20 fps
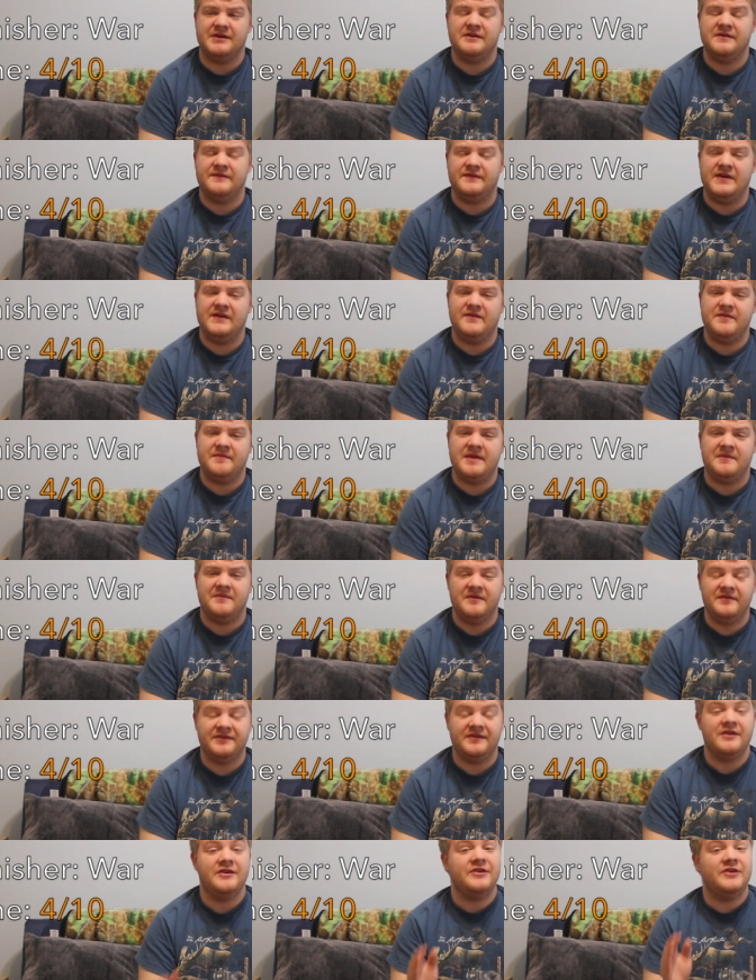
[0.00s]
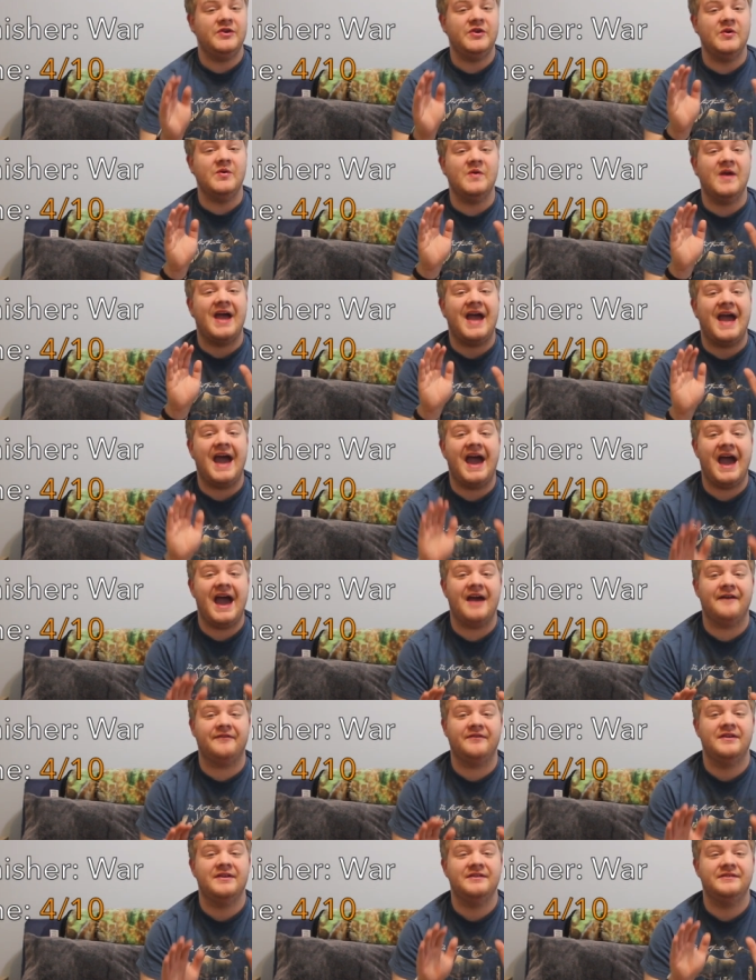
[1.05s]
of your favorite bad movies? You
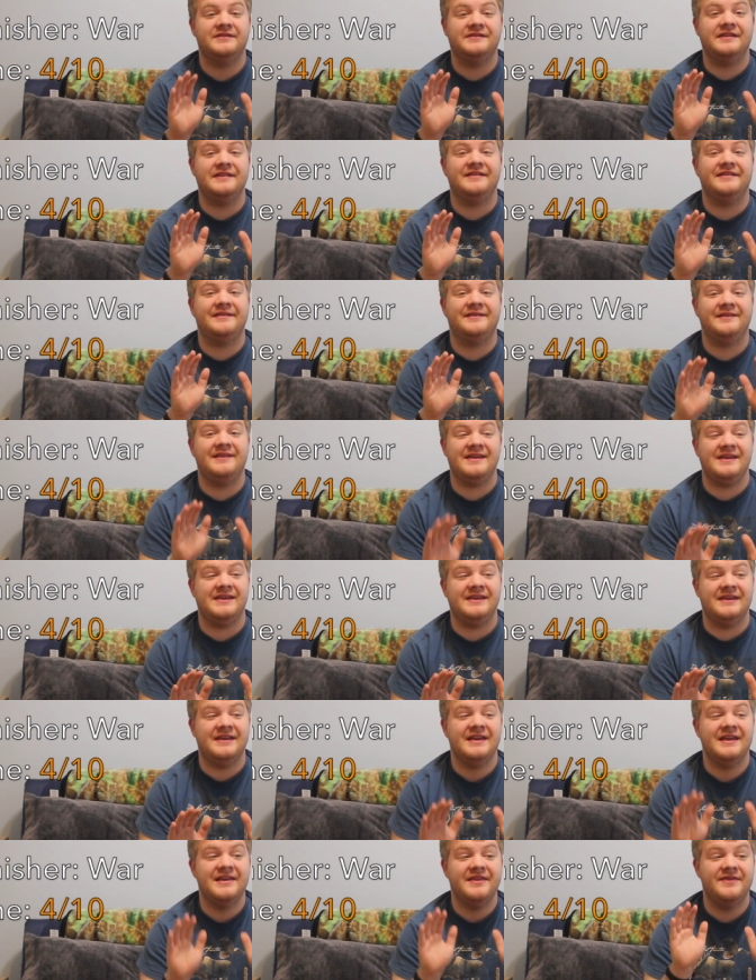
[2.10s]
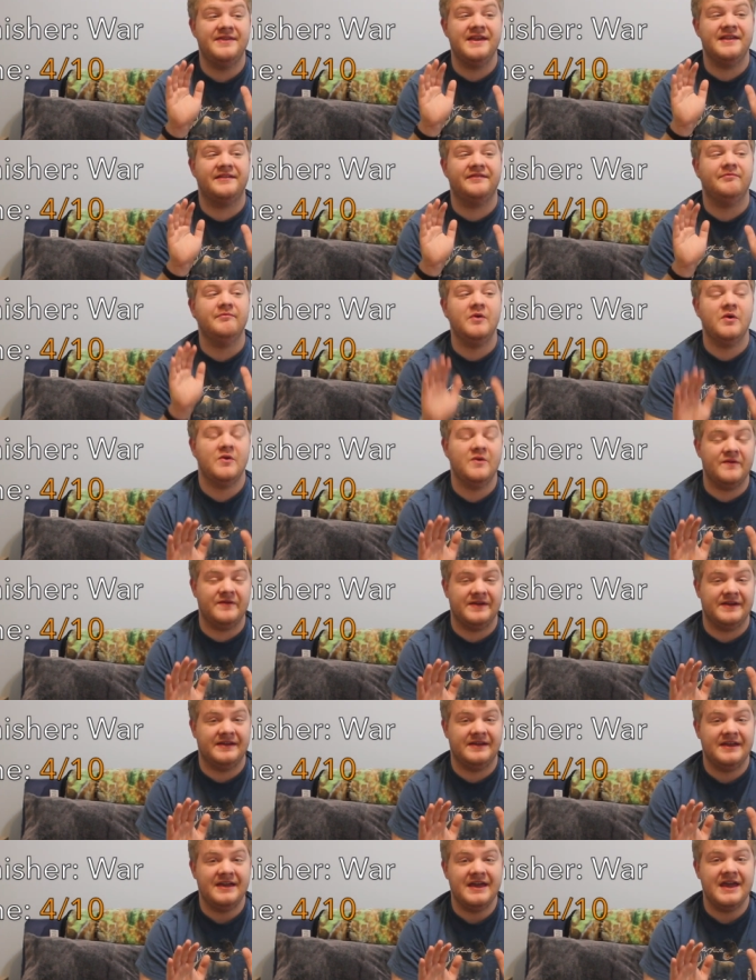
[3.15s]
have to see this
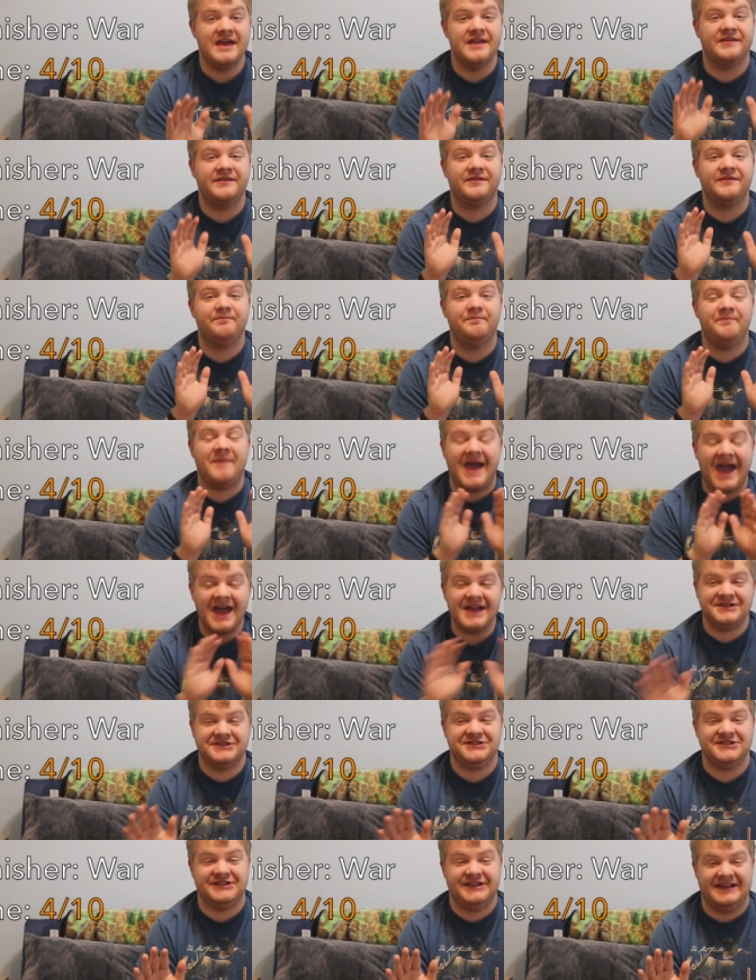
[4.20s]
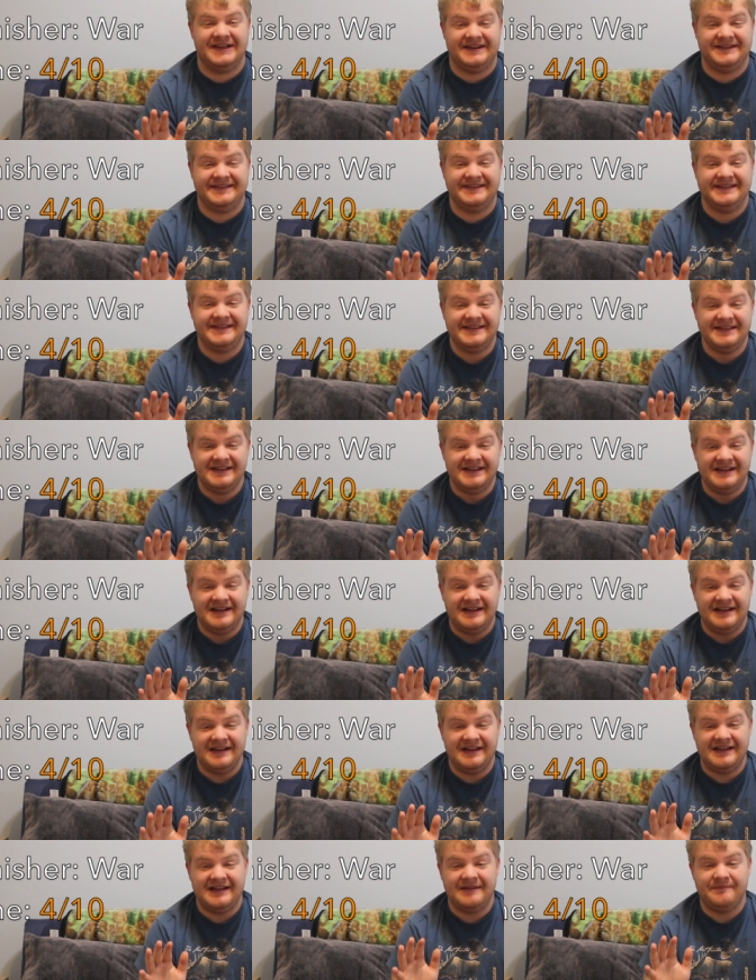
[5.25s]
movie. It's batshit.
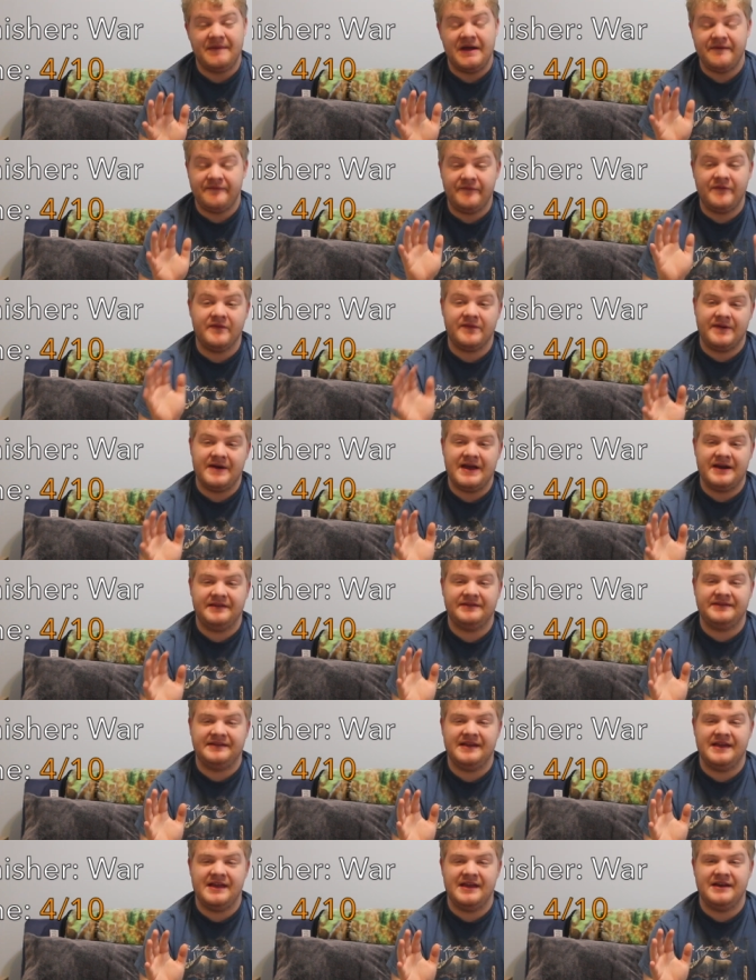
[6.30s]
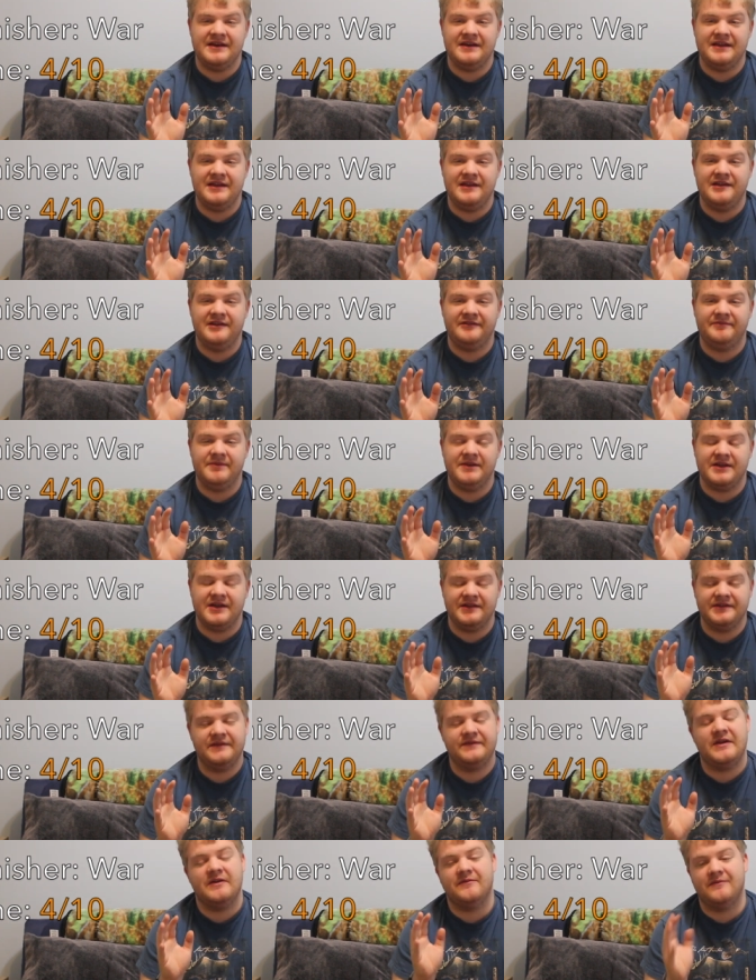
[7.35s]
My 4 out of 10 is
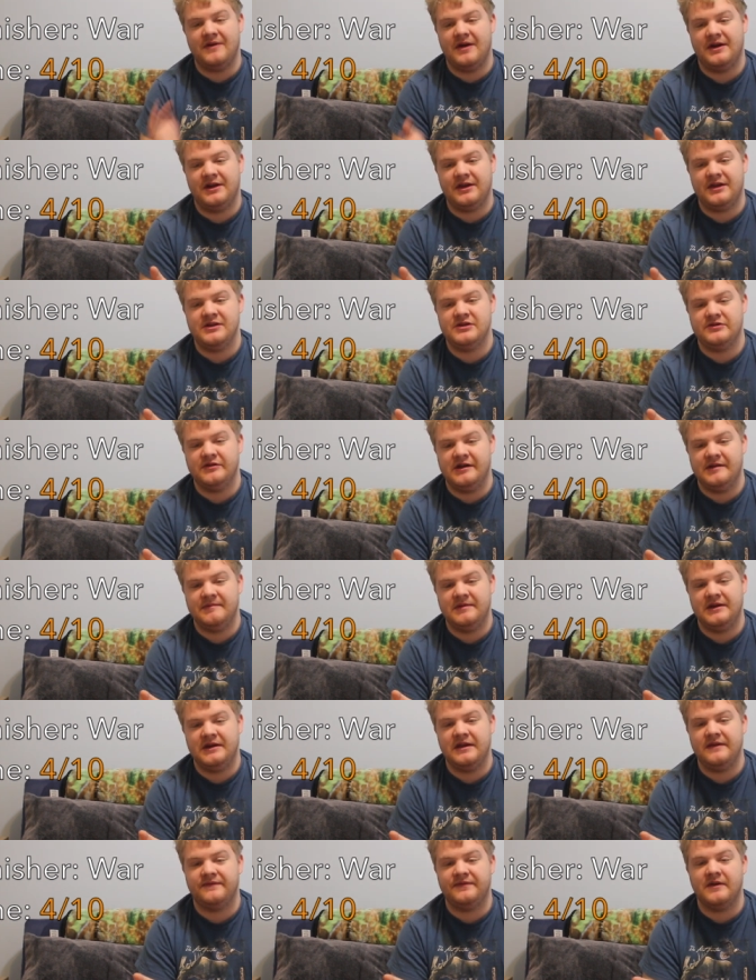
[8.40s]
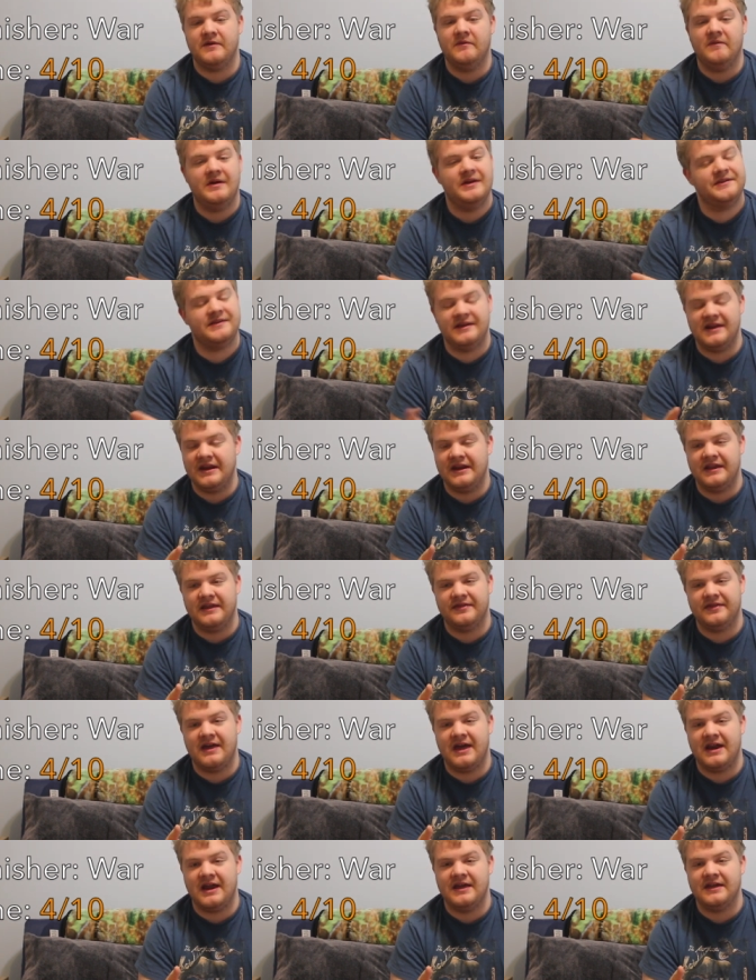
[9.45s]
because of ironic enjoyment. If there wasn't any of
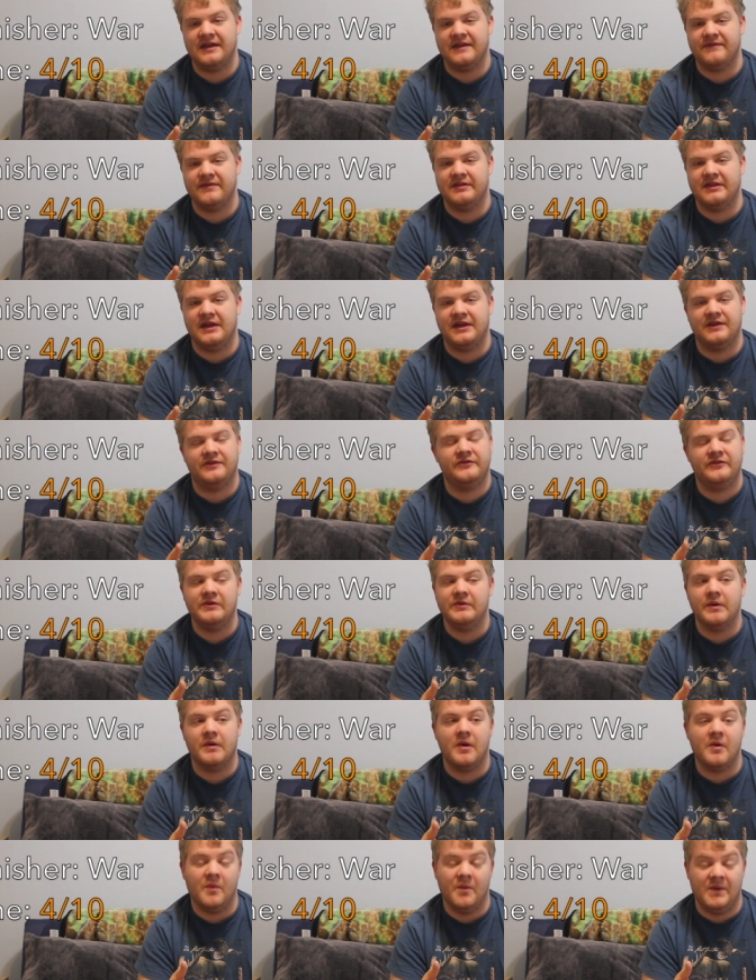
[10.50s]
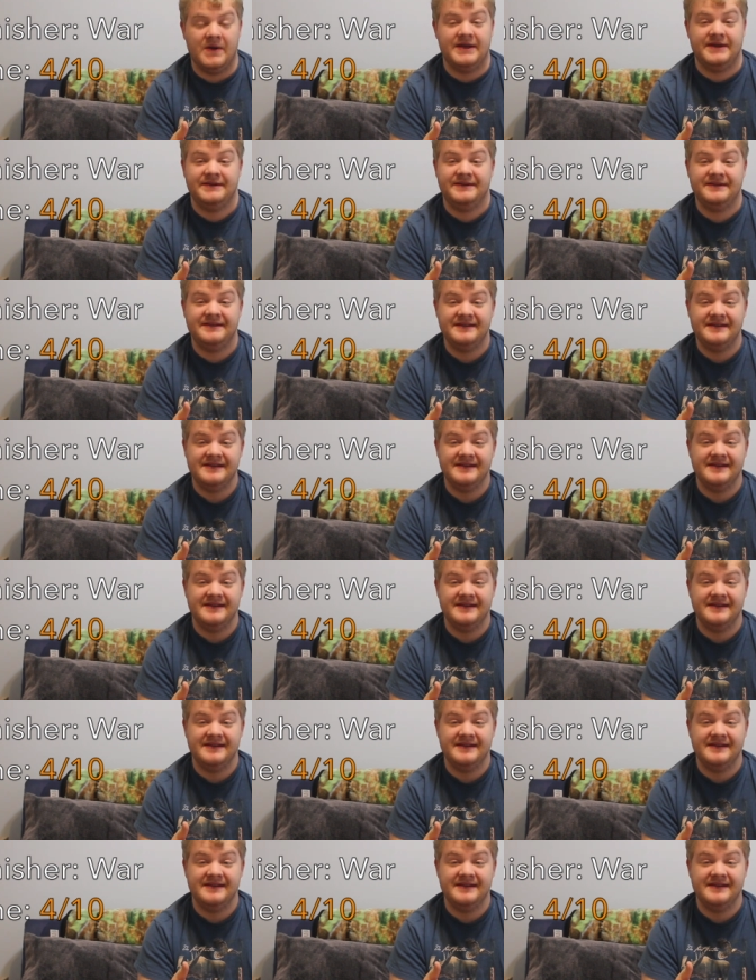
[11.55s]
that, I'd give it like a 2 or a 1.